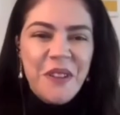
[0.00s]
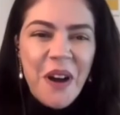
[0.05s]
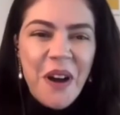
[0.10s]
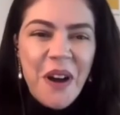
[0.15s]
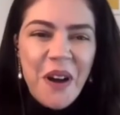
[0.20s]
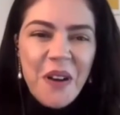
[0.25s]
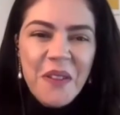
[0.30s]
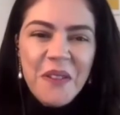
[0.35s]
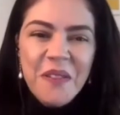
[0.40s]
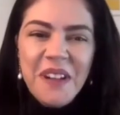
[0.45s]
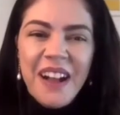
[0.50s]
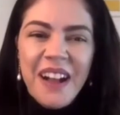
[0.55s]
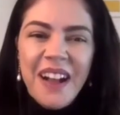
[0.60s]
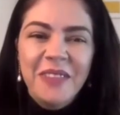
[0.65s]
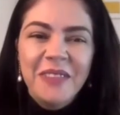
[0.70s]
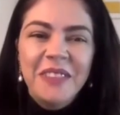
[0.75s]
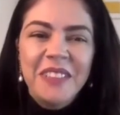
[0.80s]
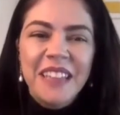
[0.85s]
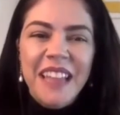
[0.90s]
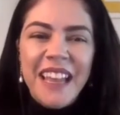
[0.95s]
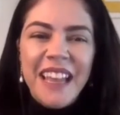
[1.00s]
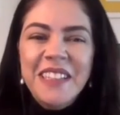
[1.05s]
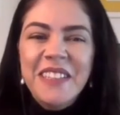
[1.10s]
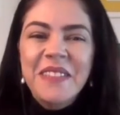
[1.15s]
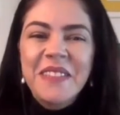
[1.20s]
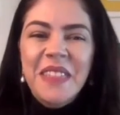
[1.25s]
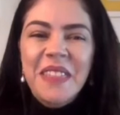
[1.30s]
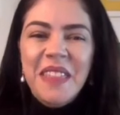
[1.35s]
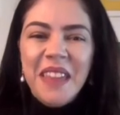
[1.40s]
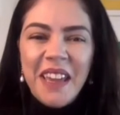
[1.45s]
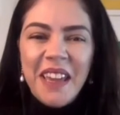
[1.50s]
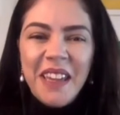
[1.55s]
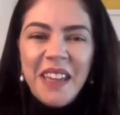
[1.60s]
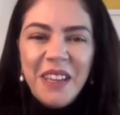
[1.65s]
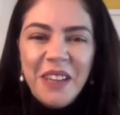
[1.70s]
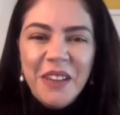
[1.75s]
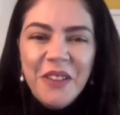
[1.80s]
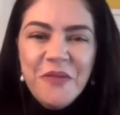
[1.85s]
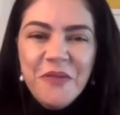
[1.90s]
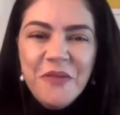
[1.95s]
all, I would like to
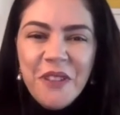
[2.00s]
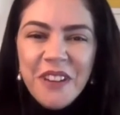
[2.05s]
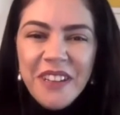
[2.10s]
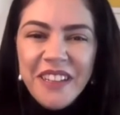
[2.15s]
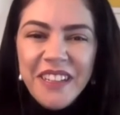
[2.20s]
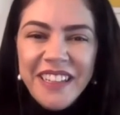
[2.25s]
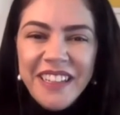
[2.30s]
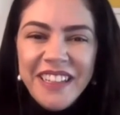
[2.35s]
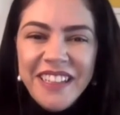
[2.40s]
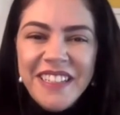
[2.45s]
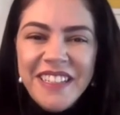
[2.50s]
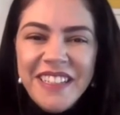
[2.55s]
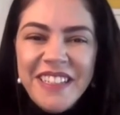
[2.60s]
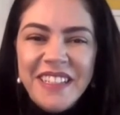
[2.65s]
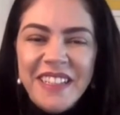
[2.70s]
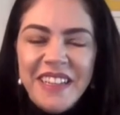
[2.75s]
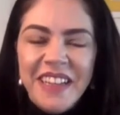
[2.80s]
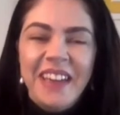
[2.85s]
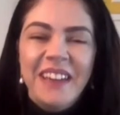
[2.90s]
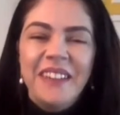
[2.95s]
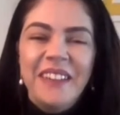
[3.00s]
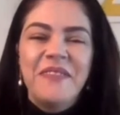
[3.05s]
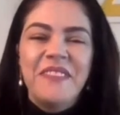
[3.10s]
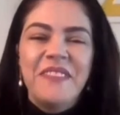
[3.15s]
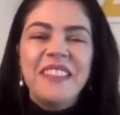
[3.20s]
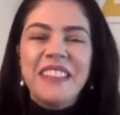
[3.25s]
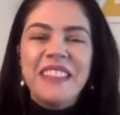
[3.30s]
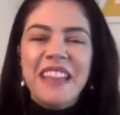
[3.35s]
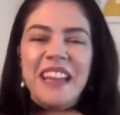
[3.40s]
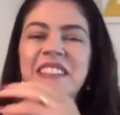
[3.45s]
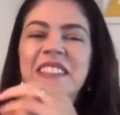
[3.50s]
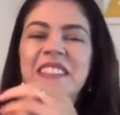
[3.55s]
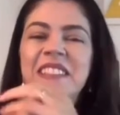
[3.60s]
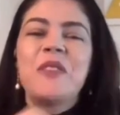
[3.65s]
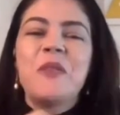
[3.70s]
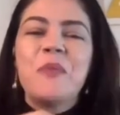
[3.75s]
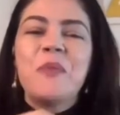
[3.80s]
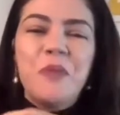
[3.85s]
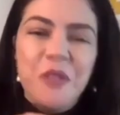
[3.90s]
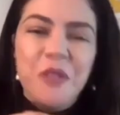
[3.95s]
thank you for this uh,
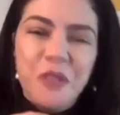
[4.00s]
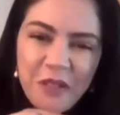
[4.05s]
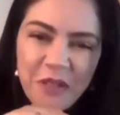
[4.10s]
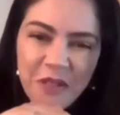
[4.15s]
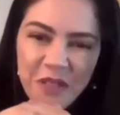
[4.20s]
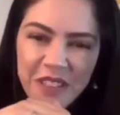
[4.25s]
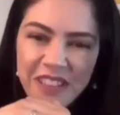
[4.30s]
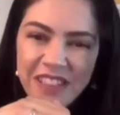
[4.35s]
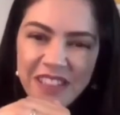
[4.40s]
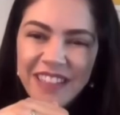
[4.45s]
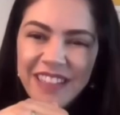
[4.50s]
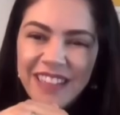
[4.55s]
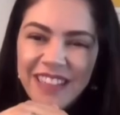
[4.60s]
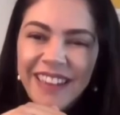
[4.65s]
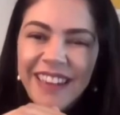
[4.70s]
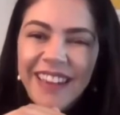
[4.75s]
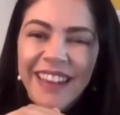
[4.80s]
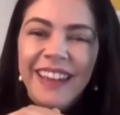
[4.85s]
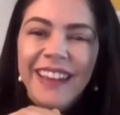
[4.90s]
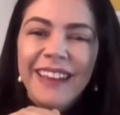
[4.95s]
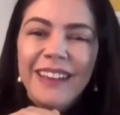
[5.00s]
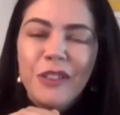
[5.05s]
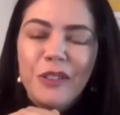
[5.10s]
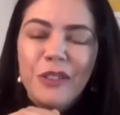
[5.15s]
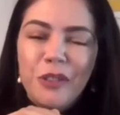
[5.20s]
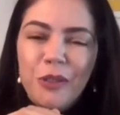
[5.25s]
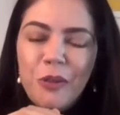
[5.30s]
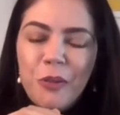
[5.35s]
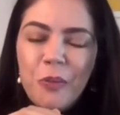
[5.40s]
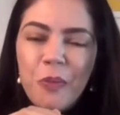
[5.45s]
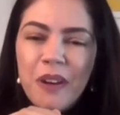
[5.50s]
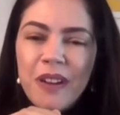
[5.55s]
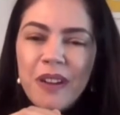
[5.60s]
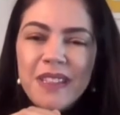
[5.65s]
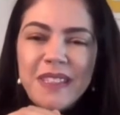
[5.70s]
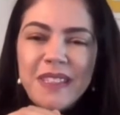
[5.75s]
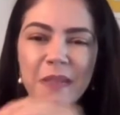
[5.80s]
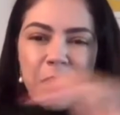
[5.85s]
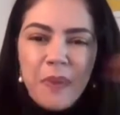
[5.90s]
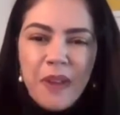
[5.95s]
fantastic opportunity to
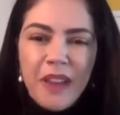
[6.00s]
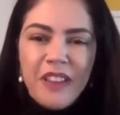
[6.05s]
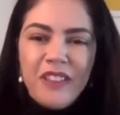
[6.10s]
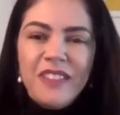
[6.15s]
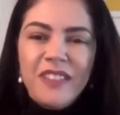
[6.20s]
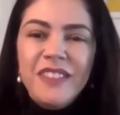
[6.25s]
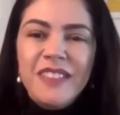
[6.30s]
participate